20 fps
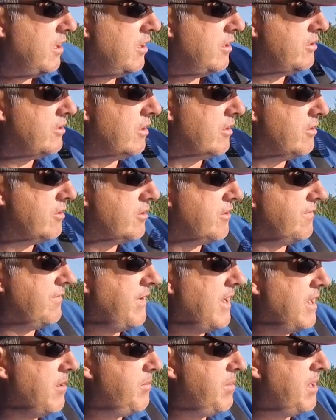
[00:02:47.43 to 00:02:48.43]
So there's a
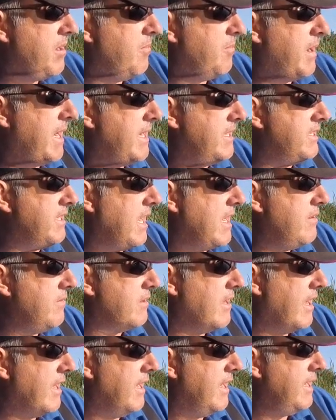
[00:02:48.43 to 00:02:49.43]
fair bit of bait out
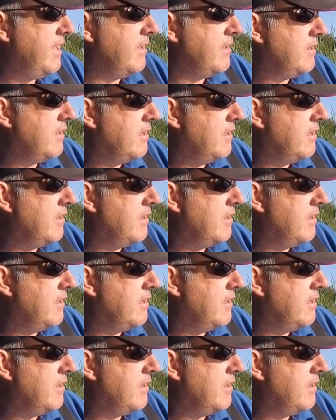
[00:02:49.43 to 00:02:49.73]
there,